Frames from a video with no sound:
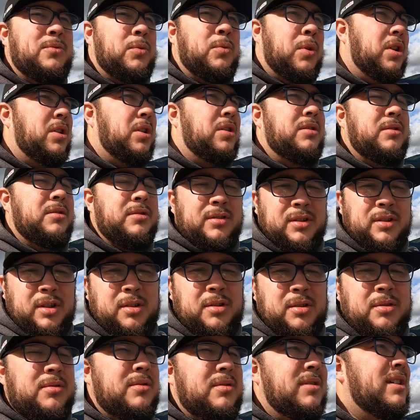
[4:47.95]
Well,
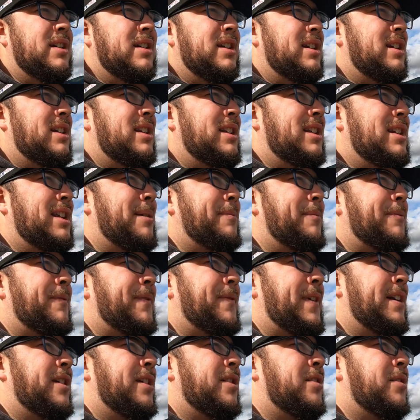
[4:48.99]
no depth
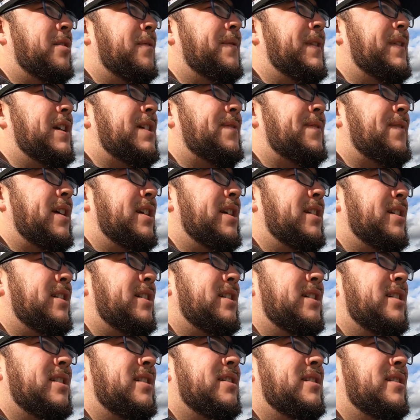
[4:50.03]
finder, no fish
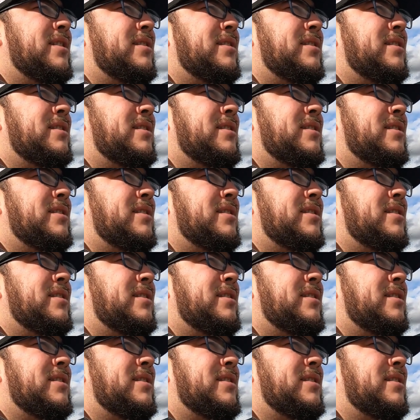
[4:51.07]
finder.